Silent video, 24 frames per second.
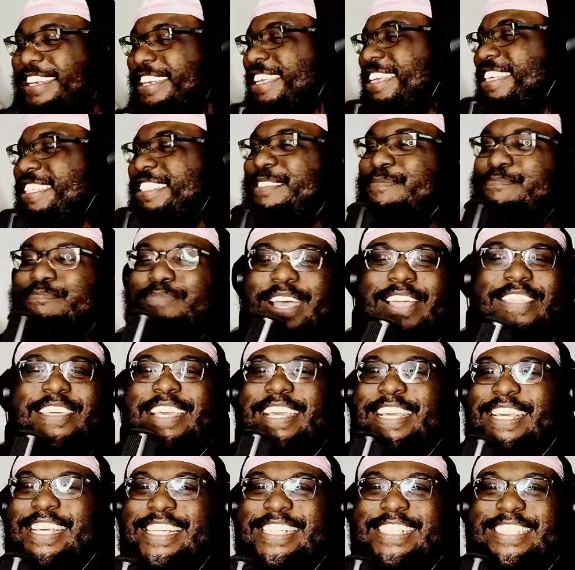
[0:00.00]
This
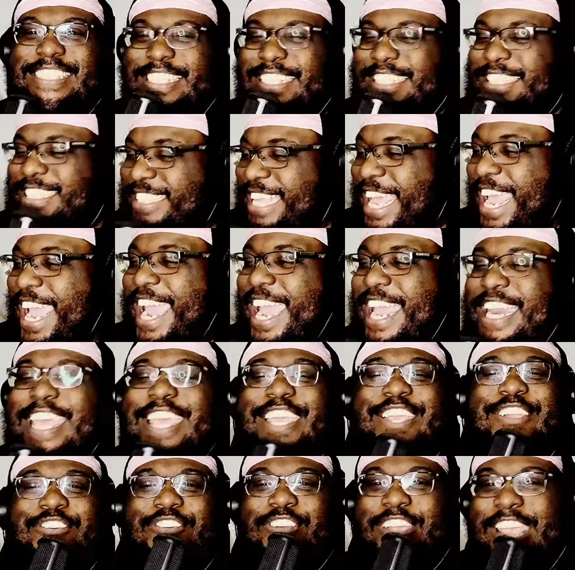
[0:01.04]
brother is insane
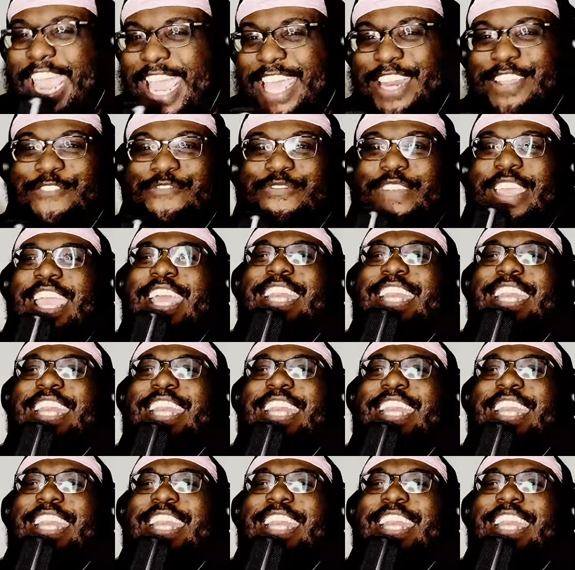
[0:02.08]
and creative